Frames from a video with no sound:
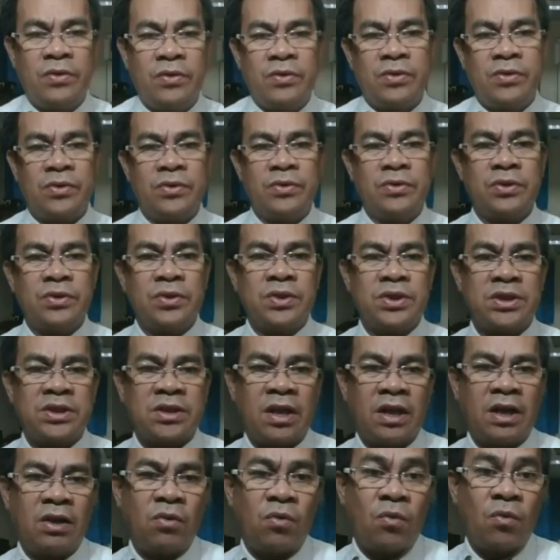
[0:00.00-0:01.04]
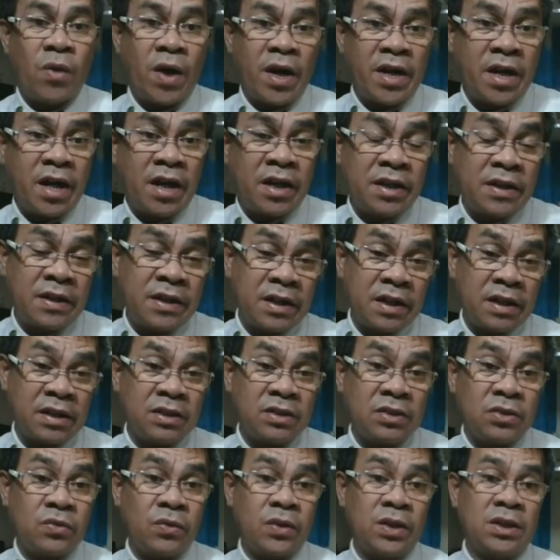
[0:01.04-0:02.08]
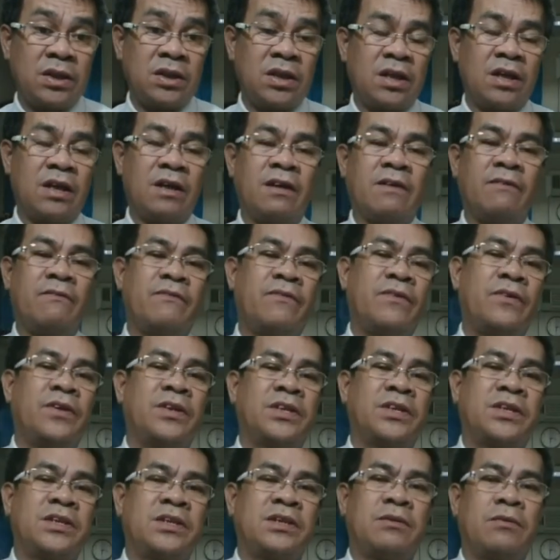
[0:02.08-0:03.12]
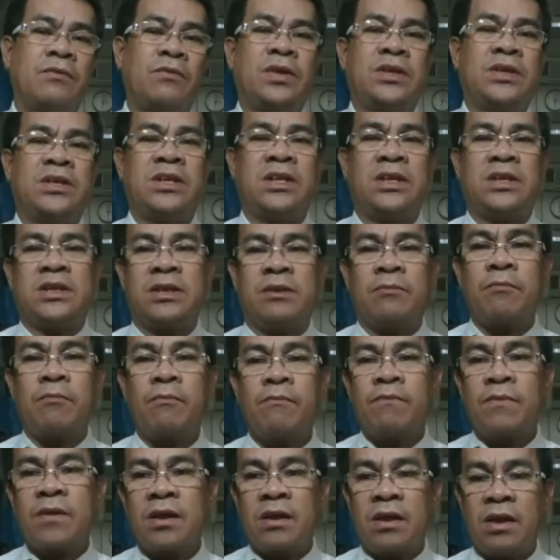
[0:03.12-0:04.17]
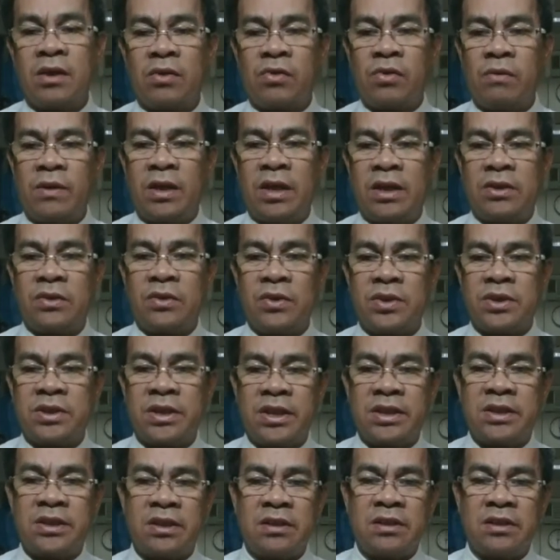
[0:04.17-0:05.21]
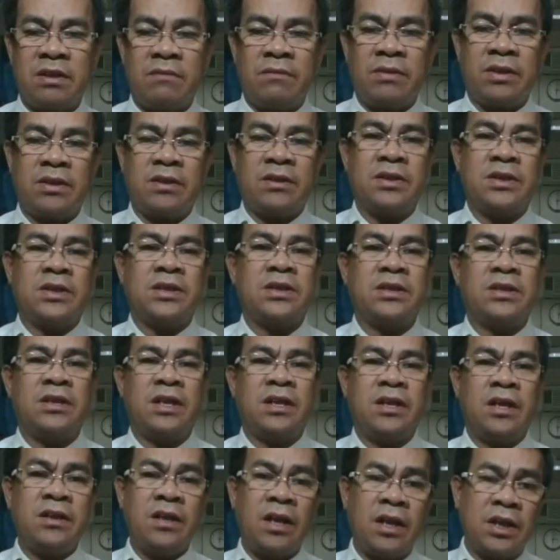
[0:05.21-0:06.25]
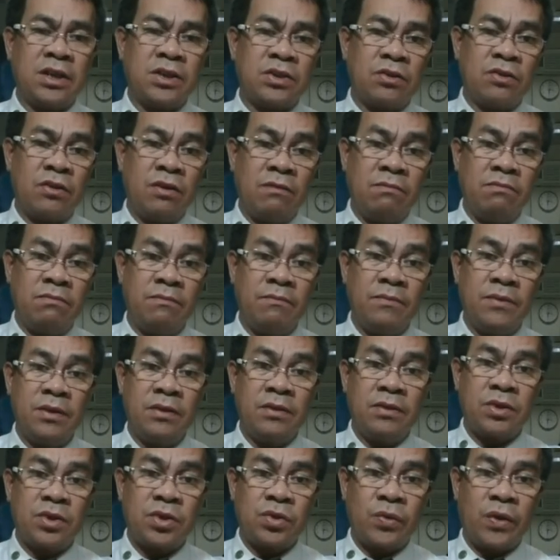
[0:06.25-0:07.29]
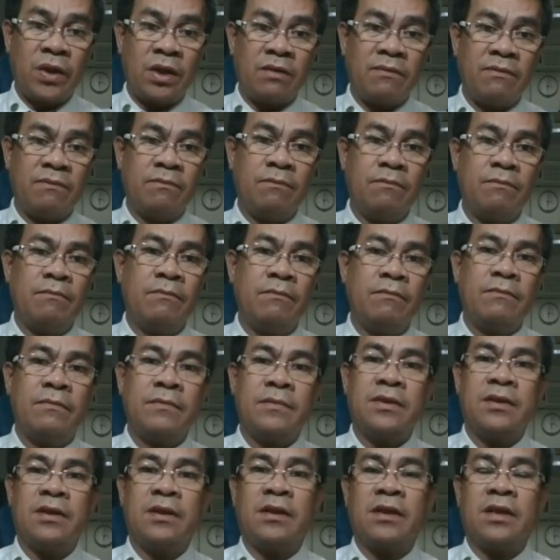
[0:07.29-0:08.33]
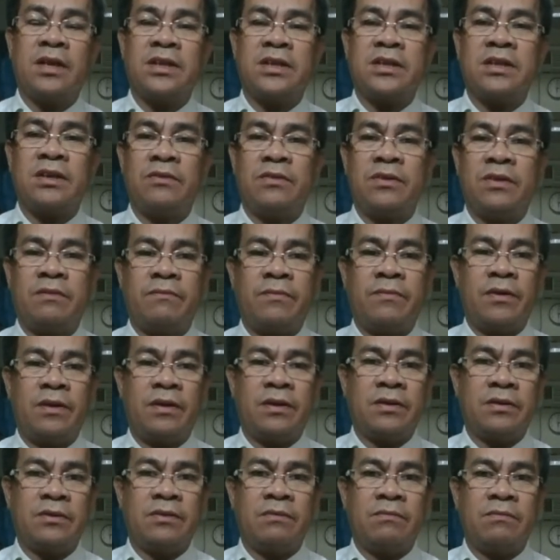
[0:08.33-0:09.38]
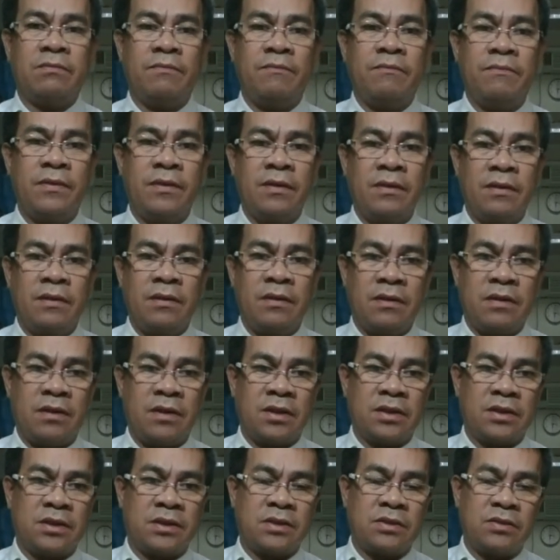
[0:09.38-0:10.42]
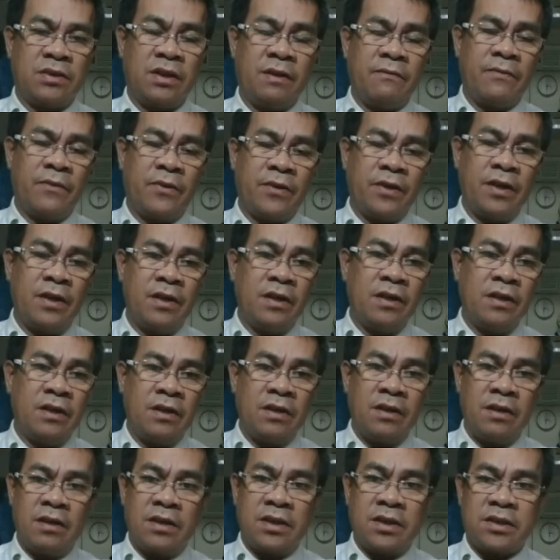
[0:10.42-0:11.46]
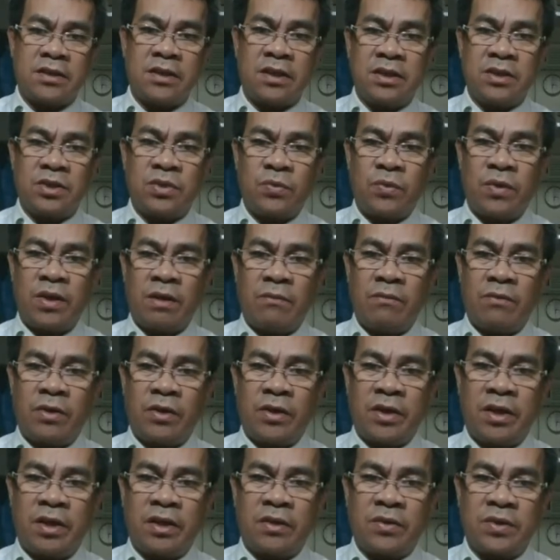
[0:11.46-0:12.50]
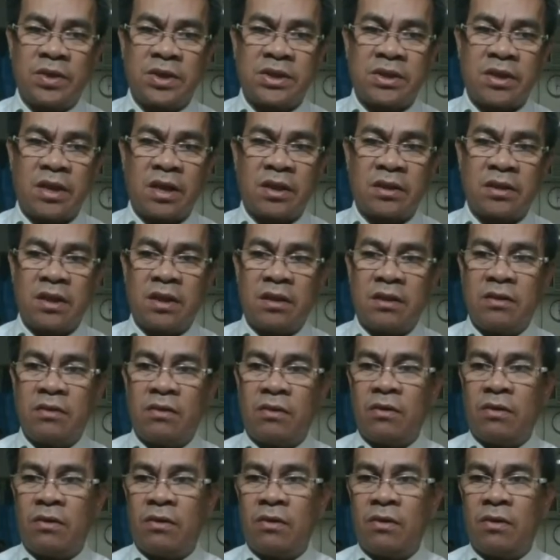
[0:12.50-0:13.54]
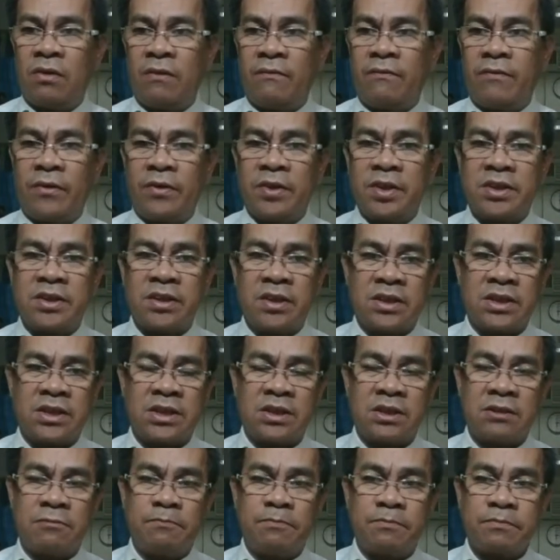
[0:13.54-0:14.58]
drawn to scale 120 gram force, which is equivalent to 6 centimeters in the direction of 12 degrees southern part of S. So therefore, since we have already constructed all forces,